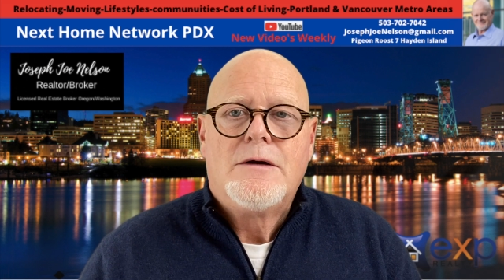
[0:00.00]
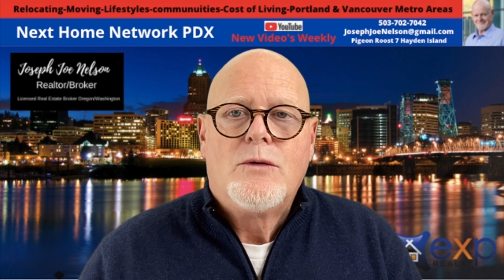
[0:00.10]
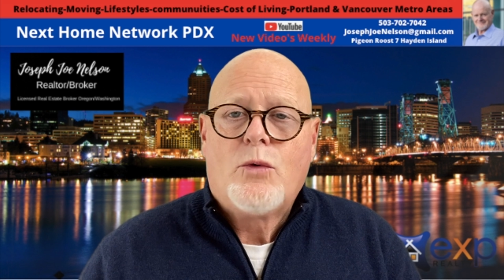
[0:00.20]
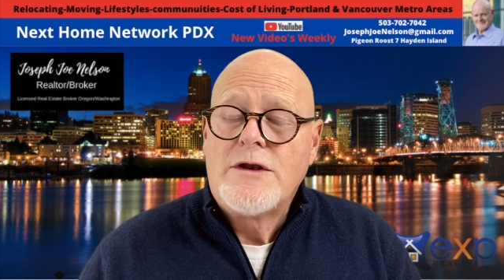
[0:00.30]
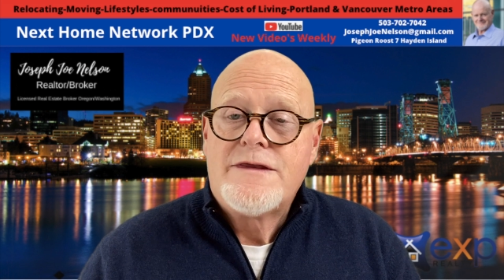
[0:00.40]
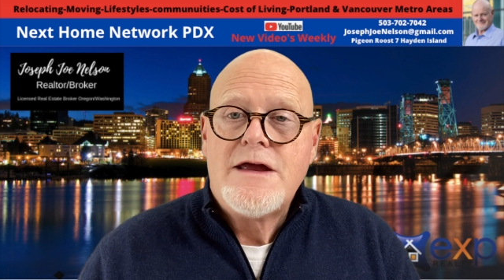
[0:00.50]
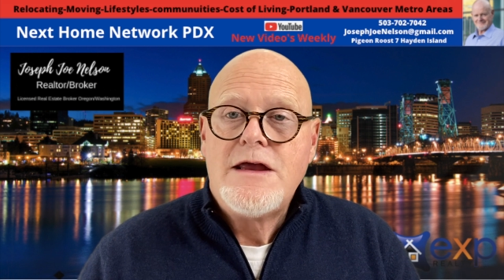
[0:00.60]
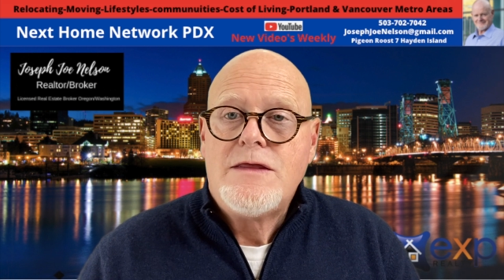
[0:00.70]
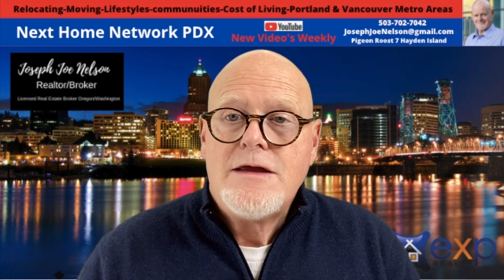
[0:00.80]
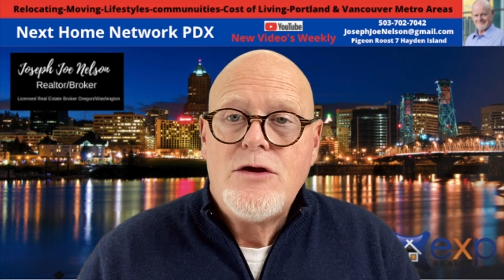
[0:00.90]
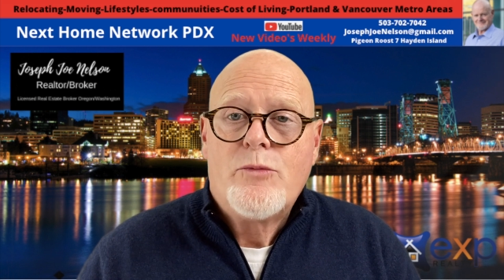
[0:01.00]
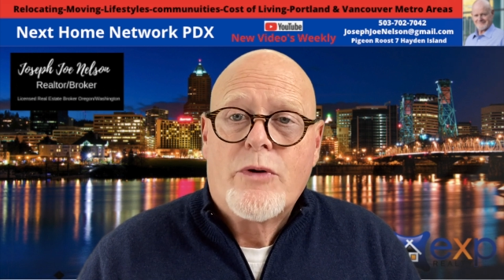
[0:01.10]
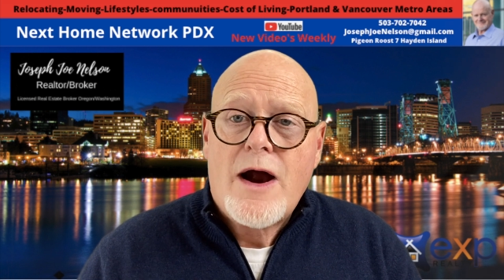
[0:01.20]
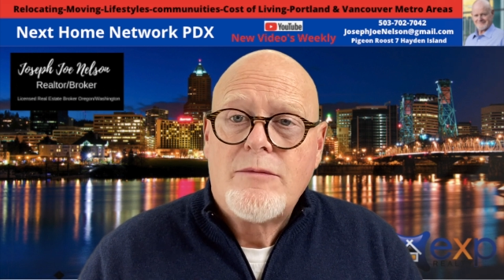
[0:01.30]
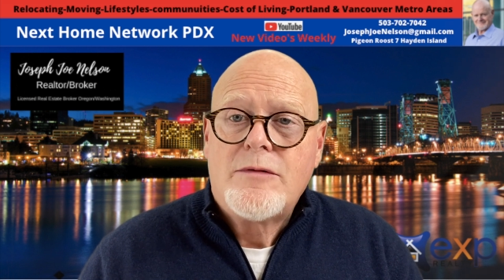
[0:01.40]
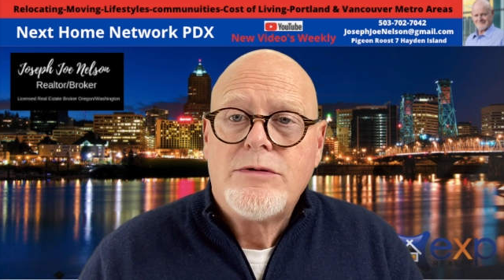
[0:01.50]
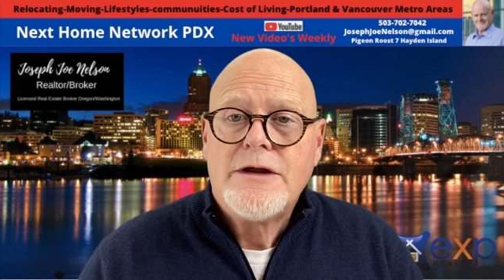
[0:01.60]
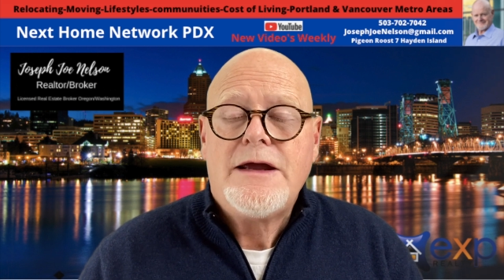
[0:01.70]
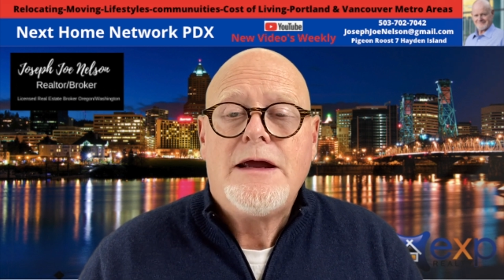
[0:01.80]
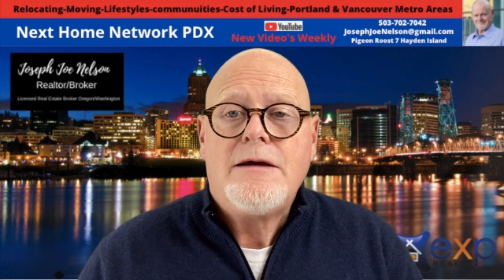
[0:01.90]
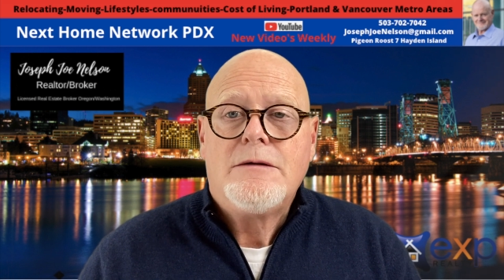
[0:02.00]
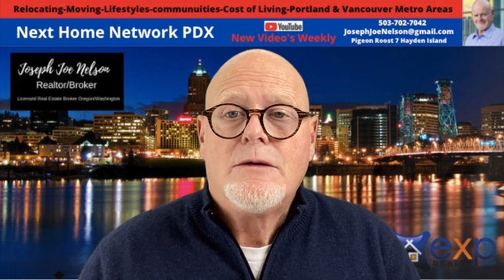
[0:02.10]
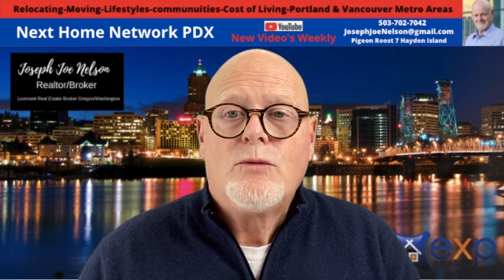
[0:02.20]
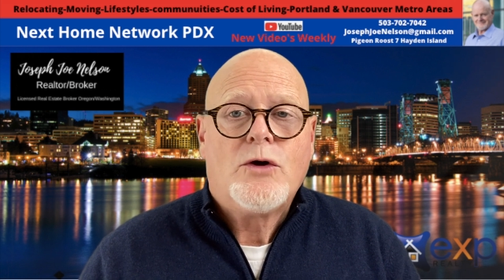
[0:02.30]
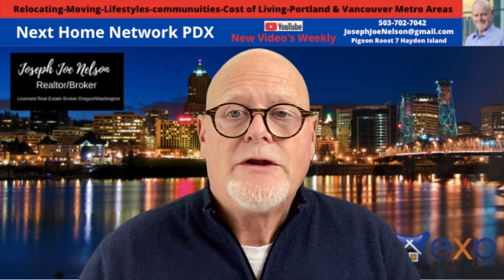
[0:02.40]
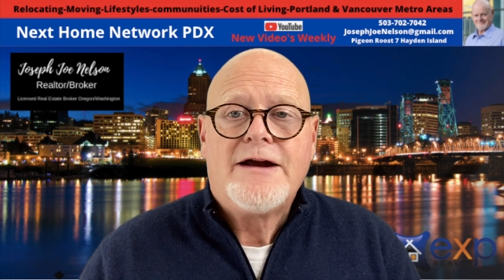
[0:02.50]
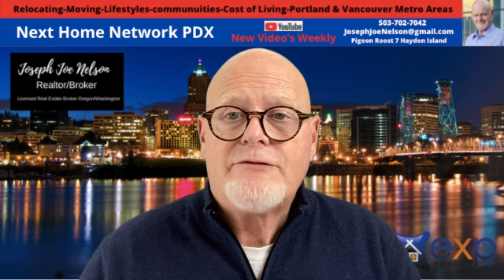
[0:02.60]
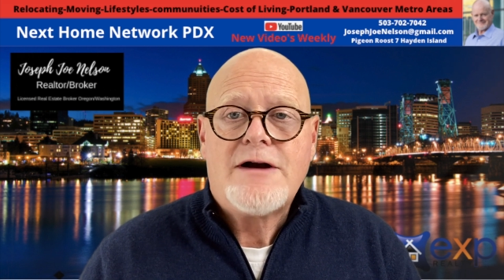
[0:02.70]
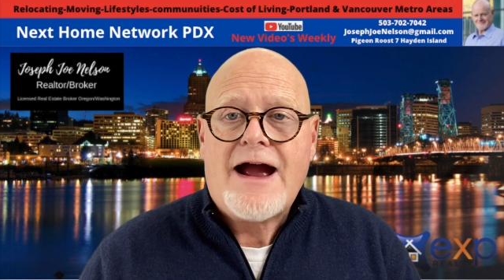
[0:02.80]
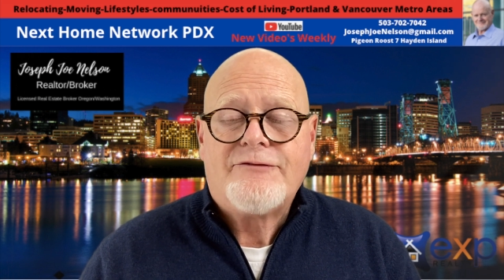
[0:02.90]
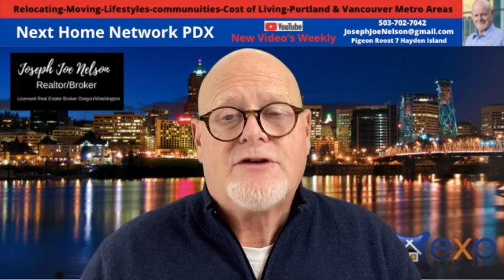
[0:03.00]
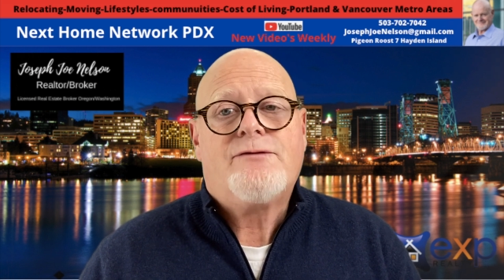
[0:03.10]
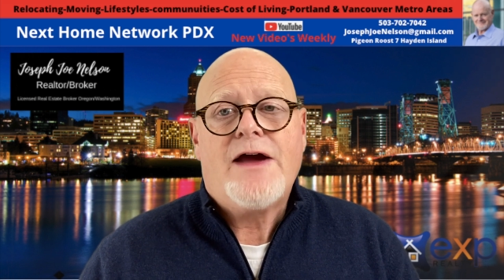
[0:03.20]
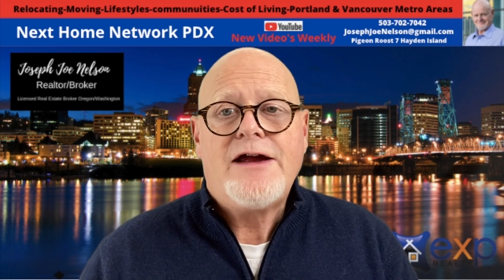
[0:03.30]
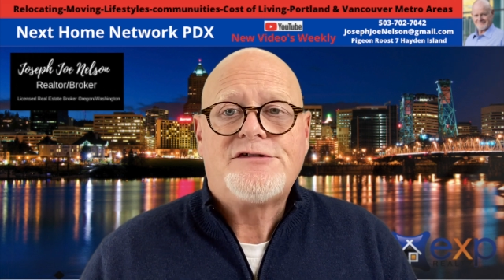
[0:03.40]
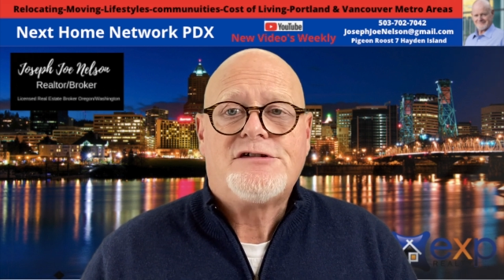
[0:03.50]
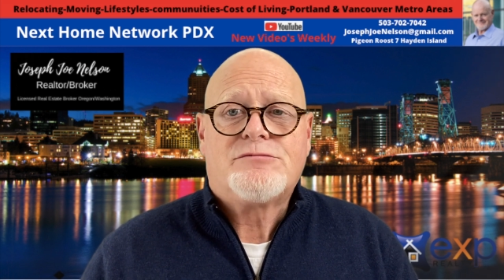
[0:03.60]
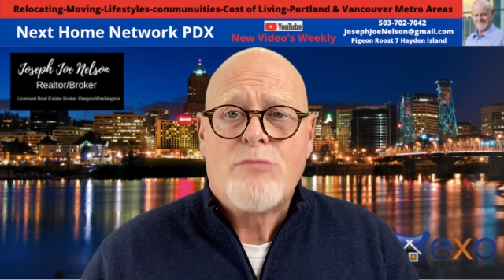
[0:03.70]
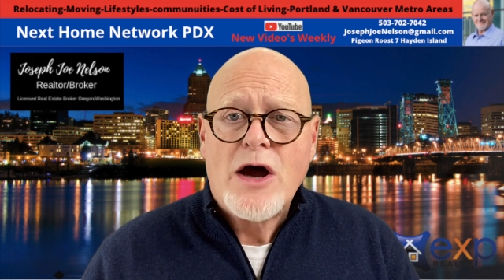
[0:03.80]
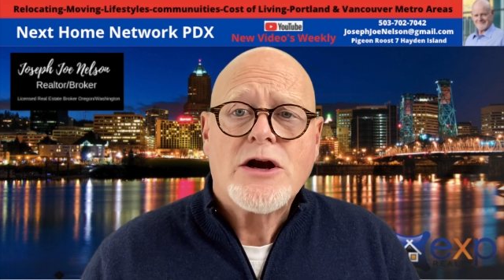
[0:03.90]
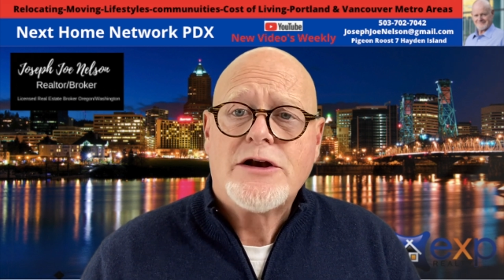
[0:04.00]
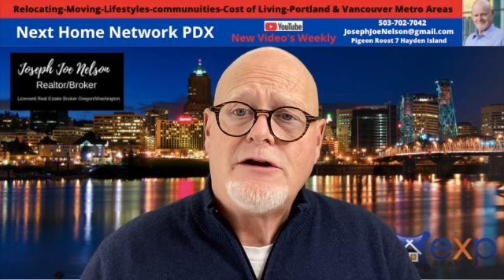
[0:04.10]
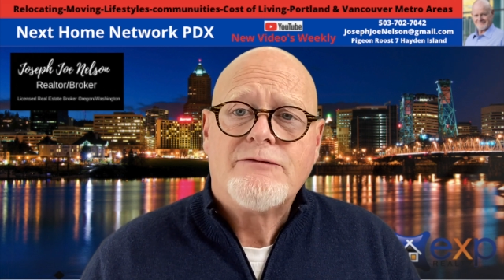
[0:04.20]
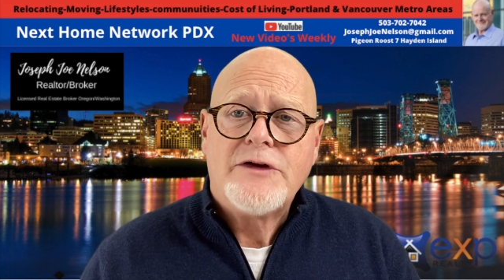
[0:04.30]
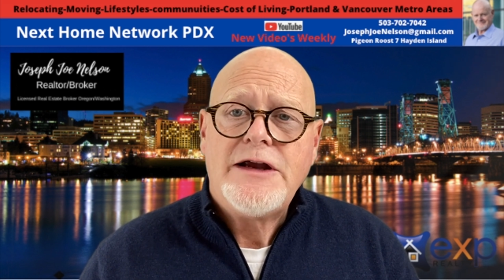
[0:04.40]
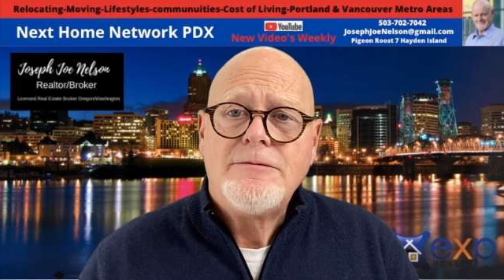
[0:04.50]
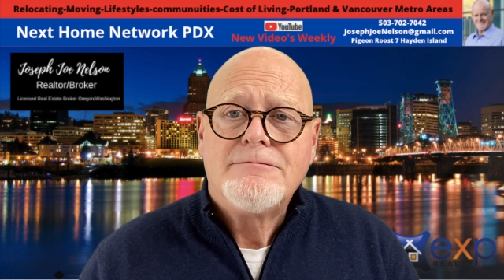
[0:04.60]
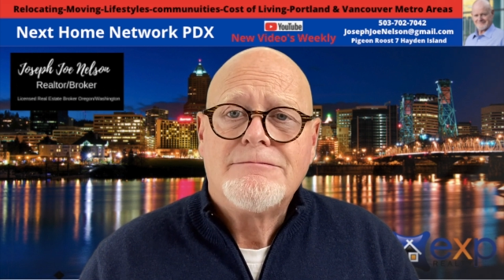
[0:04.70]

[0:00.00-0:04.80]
One thing that you probably will never have to face is mud on your feet.